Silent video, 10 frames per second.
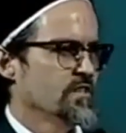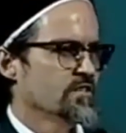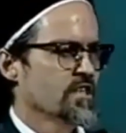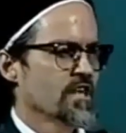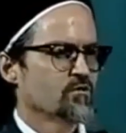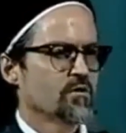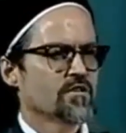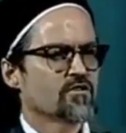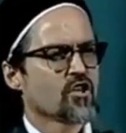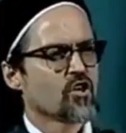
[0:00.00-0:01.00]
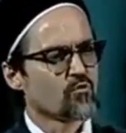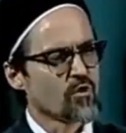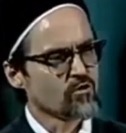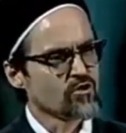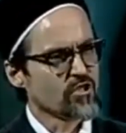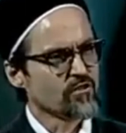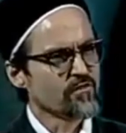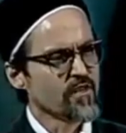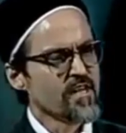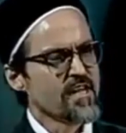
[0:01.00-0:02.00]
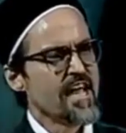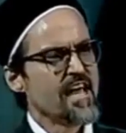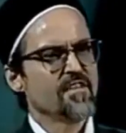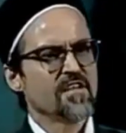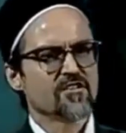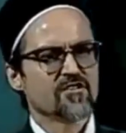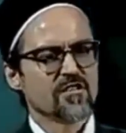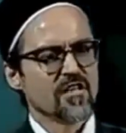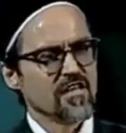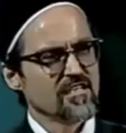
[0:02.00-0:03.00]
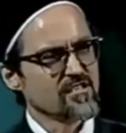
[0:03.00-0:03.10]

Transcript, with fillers: in this country that's corrosive and that is,